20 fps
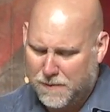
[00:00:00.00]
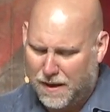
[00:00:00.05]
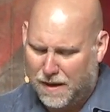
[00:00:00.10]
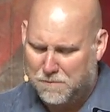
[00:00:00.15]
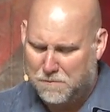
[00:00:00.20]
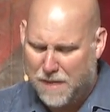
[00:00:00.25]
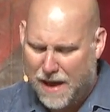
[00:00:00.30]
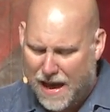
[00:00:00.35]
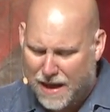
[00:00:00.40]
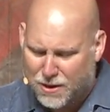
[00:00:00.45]

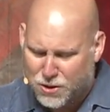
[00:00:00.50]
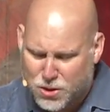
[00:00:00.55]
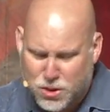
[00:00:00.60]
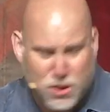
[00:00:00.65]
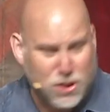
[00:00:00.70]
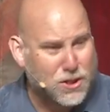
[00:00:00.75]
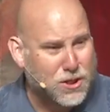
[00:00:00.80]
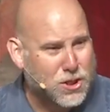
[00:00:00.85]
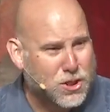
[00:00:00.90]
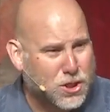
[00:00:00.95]
It matters
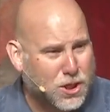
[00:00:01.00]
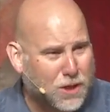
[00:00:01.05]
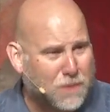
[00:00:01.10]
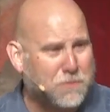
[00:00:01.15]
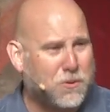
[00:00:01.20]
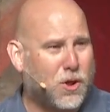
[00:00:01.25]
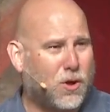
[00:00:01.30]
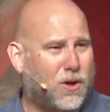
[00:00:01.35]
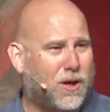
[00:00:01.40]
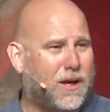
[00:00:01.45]
to this
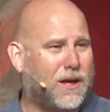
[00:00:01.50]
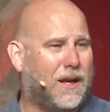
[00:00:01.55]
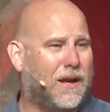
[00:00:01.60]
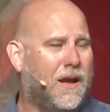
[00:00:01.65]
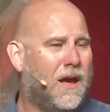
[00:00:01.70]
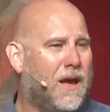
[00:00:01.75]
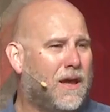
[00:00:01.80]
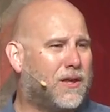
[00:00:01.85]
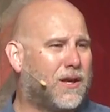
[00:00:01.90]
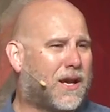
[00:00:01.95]
community
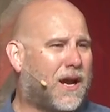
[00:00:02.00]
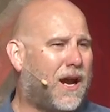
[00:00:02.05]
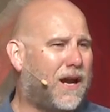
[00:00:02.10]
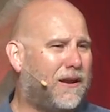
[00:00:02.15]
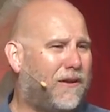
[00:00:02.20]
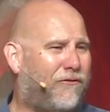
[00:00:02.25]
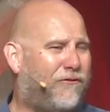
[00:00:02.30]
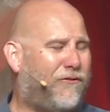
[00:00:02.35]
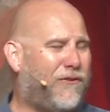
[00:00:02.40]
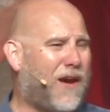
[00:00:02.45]
the
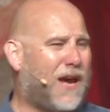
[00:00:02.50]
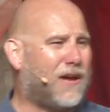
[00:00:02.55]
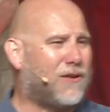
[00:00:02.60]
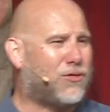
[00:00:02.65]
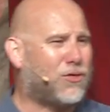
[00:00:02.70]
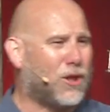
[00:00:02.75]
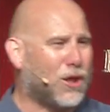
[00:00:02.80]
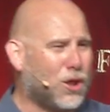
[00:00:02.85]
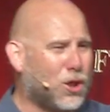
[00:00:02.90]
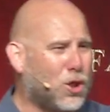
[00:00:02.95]
kind of
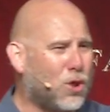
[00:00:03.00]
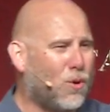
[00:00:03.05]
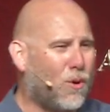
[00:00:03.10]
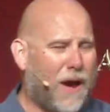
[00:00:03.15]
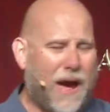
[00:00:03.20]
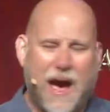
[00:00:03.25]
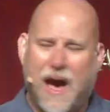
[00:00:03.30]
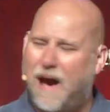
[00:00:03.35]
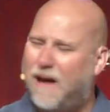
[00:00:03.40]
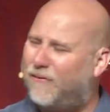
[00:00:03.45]
faith that you
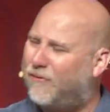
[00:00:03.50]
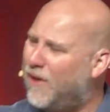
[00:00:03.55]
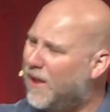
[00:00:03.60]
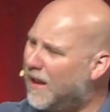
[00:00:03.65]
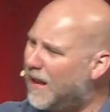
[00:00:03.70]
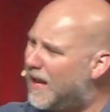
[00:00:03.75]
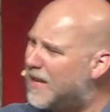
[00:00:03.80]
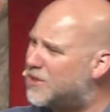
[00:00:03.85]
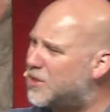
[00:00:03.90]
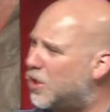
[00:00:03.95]

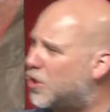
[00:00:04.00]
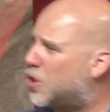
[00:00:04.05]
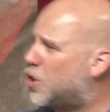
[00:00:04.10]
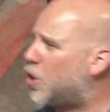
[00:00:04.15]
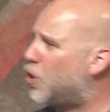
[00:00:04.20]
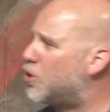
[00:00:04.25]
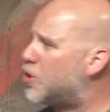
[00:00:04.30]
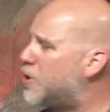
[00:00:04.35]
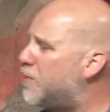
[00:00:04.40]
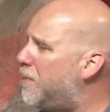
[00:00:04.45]
have as a
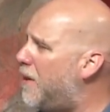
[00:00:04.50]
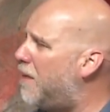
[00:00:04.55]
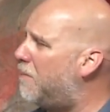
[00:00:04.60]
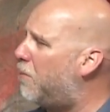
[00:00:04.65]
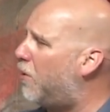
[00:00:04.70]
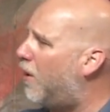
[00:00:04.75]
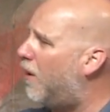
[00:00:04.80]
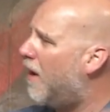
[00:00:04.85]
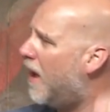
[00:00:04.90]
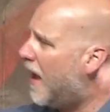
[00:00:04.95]
church
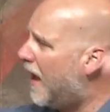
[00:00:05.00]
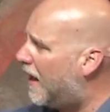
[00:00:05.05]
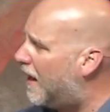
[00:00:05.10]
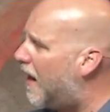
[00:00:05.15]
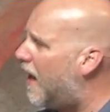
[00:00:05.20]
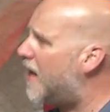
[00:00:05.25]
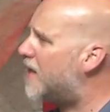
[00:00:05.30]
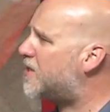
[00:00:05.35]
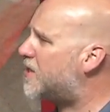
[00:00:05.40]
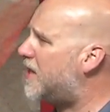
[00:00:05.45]
member
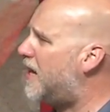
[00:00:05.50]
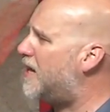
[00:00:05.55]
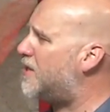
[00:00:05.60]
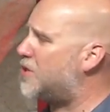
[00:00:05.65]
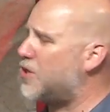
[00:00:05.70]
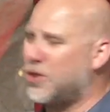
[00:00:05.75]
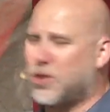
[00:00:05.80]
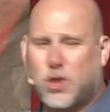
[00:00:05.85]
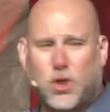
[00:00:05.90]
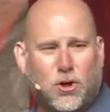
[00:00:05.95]
and us
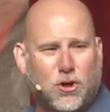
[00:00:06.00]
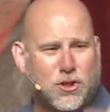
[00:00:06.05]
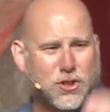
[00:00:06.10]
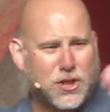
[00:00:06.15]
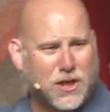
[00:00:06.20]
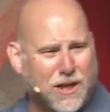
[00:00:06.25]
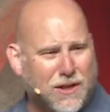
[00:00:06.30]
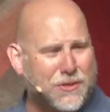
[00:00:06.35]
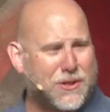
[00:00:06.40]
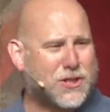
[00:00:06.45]
as a
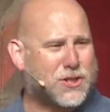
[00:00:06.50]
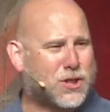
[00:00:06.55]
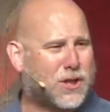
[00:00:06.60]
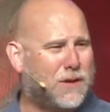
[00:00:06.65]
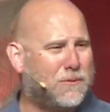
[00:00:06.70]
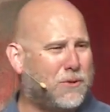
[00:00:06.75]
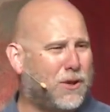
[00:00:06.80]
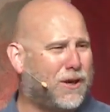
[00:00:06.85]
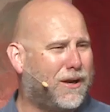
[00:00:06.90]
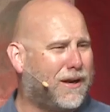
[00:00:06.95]
church in this
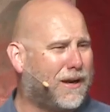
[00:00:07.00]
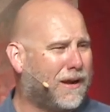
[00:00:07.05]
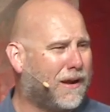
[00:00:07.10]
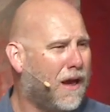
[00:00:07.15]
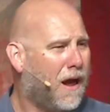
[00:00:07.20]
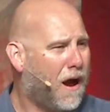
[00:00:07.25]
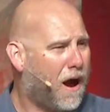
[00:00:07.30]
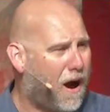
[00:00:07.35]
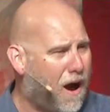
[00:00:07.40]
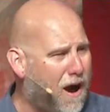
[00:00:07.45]
community.
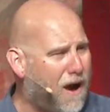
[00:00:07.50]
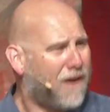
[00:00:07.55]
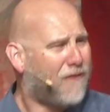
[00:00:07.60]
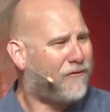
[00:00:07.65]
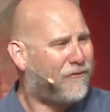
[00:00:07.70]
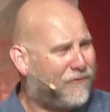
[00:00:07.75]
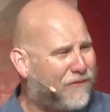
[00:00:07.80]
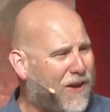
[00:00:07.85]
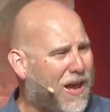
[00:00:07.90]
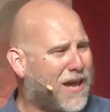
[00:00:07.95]

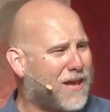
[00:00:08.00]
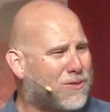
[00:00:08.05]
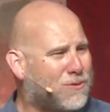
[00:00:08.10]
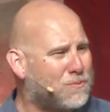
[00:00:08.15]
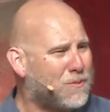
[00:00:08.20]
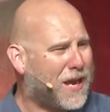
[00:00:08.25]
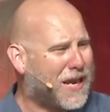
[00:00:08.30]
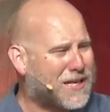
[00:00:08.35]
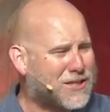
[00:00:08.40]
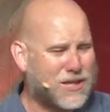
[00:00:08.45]
Our
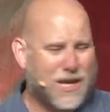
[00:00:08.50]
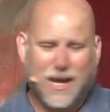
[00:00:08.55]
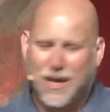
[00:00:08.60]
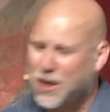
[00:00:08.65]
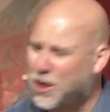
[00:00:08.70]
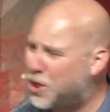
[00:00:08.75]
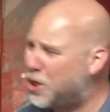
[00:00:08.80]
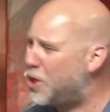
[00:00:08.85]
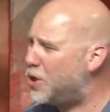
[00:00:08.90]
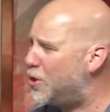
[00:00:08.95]
faith makes a
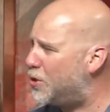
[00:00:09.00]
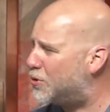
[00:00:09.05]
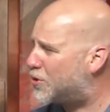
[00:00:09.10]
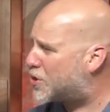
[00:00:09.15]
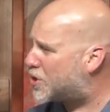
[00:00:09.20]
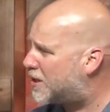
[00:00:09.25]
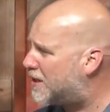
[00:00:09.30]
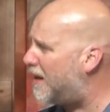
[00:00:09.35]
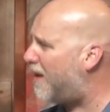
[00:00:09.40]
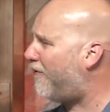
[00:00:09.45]

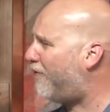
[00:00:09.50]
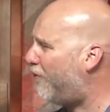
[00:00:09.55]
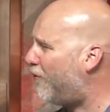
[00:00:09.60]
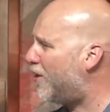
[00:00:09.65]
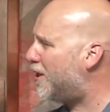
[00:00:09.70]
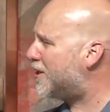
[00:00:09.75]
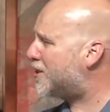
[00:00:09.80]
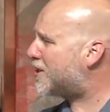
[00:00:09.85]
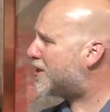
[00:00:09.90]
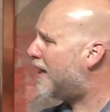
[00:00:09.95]
huge
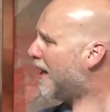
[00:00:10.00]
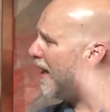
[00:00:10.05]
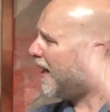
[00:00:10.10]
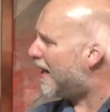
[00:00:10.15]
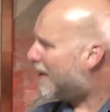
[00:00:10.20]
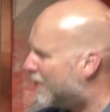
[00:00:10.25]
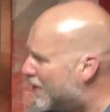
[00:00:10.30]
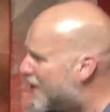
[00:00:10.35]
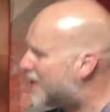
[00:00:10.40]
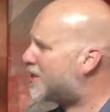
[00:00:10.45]
difference
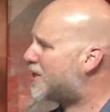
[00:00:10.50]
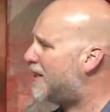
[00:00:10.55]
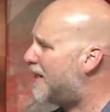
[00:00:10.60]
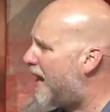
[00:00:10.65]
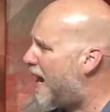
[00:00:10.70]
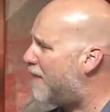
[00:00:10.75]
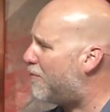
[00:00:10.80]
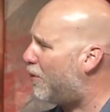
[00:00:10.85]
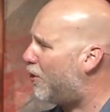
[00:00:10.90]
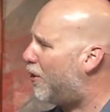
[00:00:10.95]
in this
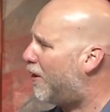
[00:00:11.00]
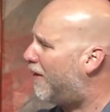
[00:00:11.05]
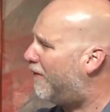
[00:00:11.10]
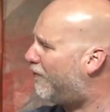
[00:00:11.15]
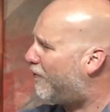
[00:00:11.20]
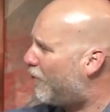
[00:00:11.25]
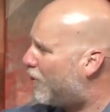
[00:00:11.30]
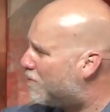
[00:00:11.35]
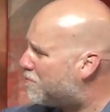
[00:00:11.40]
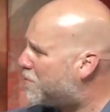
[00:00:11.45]
neighborhood
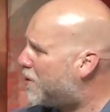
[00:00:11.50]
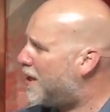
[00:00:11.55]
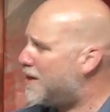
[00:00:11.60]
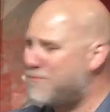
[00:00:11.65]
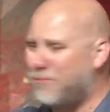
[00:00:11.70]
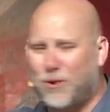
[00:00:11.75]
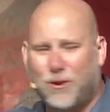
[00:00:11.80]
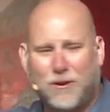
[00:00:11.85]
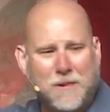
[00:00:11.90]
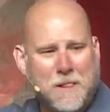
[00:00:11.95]
for
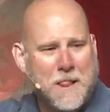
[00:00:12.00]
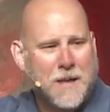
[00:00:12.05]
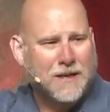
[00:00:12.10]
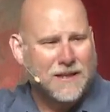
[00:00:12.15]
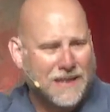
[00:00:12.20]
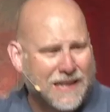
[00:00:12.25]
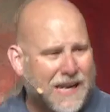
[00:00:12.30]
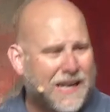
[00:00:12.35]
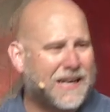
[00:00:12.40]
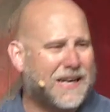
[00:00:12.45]
people
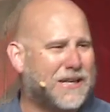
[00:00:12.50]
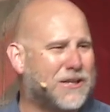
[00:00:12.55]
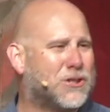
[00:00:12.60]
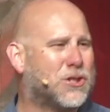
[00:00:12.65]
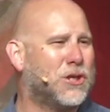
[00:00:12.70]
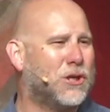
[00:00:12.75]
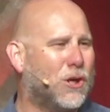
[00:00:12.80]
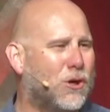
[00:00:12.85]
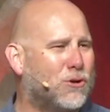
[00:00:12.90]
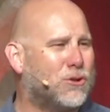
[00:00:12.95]
needing
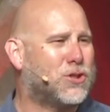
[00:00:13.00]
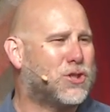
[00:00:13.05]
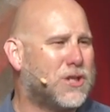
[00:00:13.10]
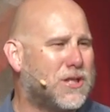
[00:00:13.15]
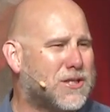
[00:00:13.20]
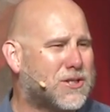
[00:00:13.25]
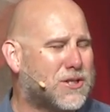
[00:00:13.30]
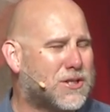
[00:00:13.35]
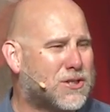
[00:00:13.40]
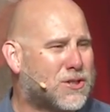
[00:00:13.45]
to know
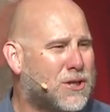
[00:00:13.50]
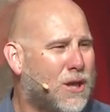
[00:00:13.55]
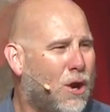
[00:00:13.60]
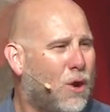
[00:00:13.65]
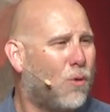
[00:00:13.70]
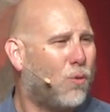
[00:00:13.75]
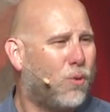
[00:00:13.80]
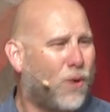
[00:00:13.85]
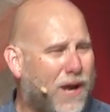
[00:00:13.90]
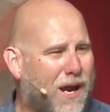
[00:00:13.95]
Jesus.
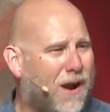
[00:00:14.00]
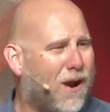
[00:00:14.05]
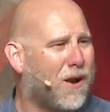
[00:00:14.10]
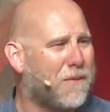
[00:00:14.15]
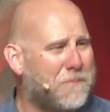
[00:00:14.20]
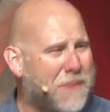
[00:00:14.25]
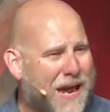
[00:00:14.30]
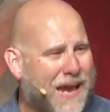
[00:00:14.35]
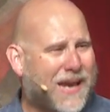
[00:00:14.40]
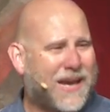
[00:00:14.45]
We
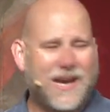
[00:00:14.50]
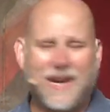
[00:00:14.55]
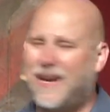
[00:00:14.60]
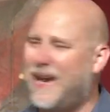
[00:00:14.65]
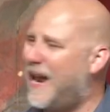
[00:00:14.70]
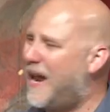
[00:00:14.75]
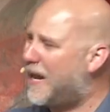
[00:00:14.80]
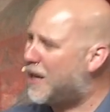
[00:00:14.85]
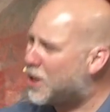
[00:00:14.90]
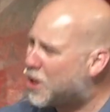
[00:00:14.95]
are making
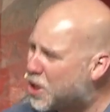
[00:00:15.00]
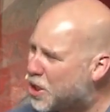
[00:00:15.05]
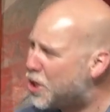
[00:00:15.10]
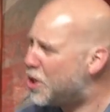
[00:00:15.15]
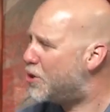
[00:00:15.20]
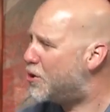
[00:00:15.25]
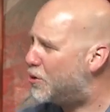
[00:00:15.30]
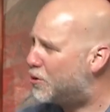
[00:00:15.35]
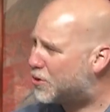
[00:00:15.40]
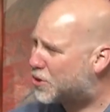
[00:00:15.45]
a
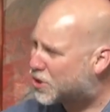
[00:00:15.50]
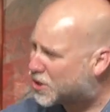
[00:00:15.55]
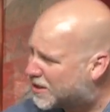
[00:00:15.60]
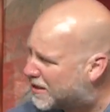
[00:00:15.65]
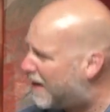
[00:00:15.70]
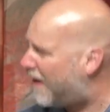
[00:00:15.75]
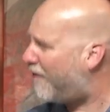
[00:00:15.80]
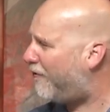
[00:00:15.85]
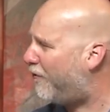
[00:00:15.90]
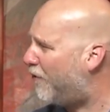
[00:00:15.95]
huge
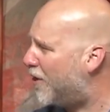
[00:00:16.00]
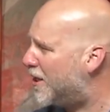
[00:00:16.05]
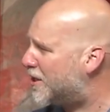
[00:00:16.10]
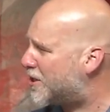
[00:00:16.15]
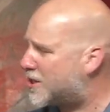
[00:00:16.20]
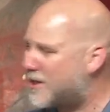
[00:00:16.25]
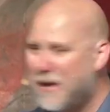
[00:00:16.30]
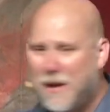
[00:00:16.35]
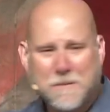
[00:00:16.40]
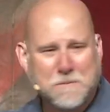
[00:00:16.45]

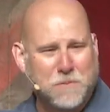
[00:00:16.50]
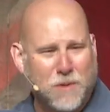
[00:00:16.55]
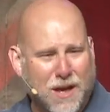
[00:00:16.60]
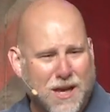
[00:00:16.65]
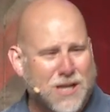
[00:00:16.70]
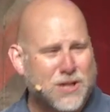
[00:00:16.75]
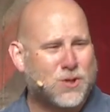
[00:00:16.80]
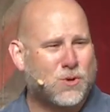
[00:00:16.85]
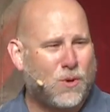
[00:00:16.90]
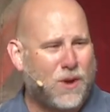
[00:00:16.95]
difference
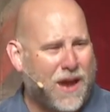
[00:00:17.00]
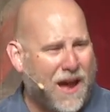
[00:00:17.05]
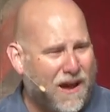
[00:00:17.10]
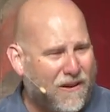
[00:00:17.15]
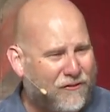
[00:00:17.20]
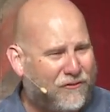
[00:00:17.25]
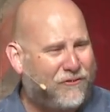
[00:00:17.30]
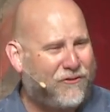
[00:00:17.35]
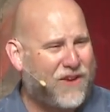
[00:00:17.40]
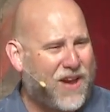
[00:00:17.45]
because we
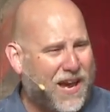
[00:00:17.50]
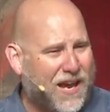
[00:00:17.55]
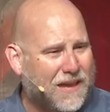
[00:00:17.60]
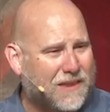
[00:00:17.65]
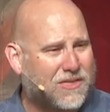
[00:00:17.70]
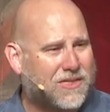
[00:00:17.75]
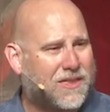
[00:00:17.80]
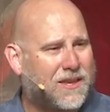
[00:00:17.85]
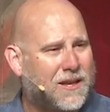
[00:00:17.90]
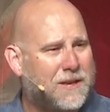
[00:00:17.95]
have
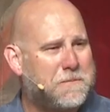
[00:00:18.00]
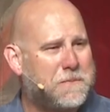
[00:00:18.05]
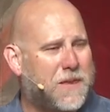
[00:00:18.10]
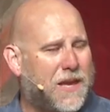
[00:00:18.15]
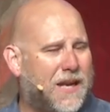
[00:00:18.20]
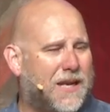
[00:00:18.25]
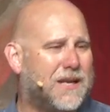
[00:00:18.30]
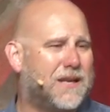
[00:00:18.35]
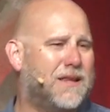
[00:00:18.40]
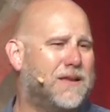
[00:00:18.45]
faith
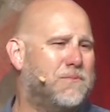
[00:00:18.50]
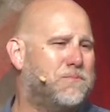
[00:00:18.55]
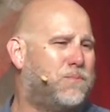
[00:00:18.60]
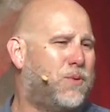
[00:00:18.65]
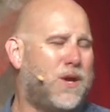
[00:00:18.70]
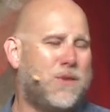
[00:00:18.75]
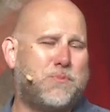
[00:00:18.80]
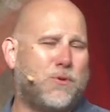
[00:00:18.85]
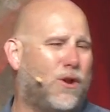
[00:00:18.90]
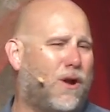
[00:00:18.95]
in it.
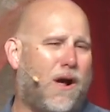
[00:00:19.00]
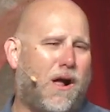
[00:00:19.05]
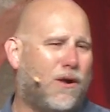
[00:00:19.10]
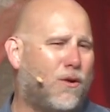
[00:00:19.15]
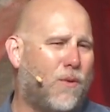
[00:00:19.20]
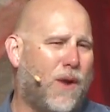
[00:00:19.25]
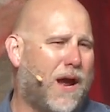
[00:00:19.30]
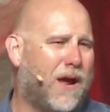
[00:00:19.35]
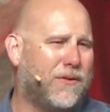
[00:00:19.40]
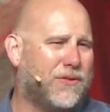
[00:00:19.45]
People all
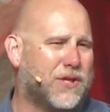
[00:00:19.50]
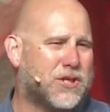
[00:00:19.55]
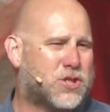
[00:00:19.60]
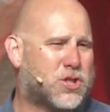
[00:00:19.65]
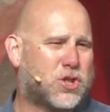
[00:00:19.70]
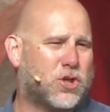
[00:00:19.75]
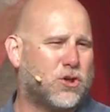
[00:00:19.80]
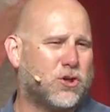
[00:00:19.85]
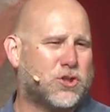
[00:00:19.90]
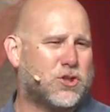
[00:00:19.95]
around
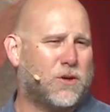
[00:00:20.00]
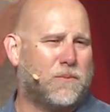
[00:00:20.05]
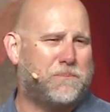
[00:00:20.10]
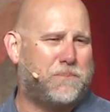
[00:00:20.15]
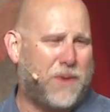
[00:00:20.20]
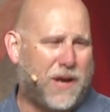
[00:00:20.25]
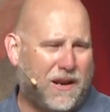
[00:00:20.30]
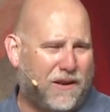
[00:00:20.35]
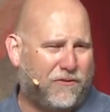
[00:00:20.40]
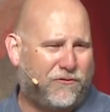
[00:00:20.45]
this church are
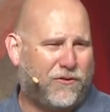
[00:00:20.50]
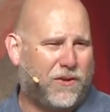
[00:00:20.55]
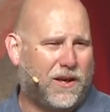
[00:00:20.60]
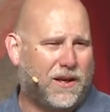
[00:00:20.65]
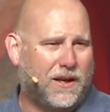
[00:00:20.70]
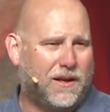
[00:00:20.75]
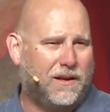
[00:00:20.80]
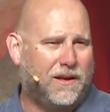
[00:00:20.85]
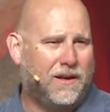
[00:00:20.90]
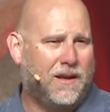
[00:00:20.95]

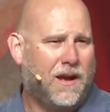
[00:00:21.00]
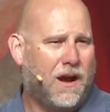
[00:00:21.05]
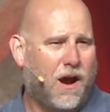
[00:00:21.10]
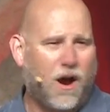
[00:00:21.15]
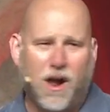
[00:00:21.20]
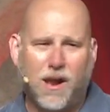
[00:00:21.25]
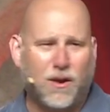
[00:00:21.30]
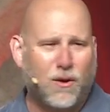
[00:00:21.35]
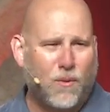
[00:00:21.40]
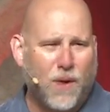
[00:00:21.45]
benefiting.
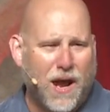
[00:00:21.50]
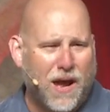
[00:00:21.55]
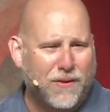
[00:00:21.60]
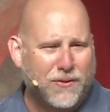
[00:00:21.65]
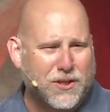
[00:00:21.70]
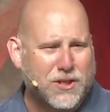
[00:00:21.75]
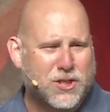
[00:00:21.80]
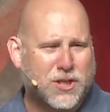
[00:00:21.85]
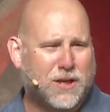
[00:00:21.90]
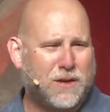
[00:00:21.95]
All
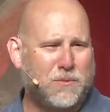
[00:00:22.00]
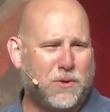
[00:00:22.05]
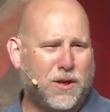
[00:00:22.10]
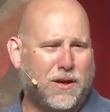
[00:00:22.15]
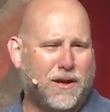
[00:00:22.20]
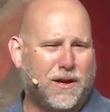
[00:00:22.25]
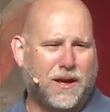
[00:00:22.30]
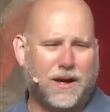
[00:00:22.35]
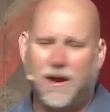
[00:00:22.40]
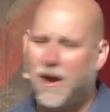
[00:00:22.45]
around this
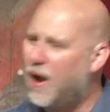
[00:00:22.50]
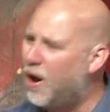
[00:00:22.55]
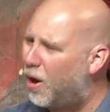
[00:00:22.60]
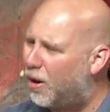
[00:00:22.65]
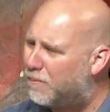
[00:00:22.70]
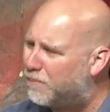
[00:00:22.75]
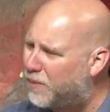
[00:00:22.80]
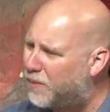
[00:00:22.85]
community are